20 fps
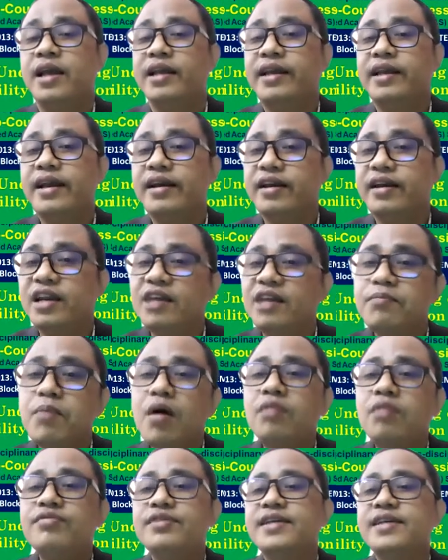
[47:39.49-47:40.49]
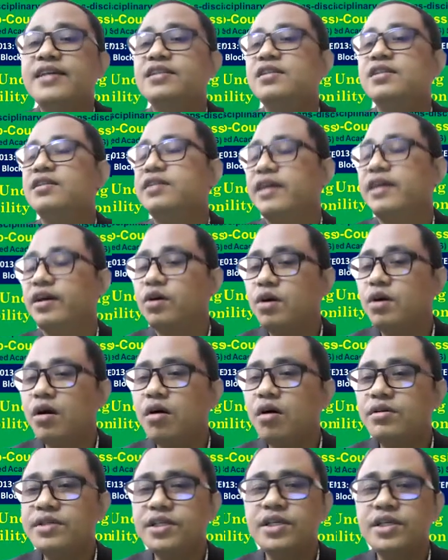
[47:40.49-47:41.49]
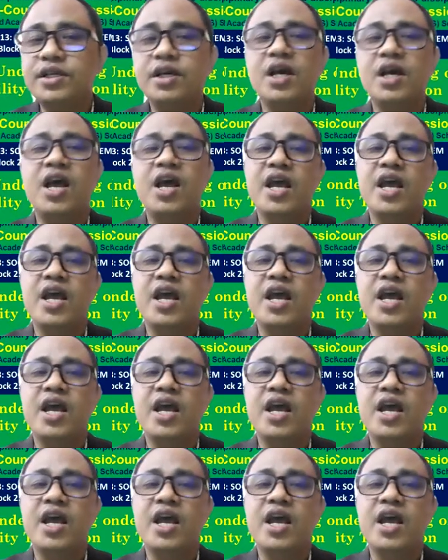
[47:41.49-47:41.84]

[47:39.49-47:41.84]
that involve change in technology,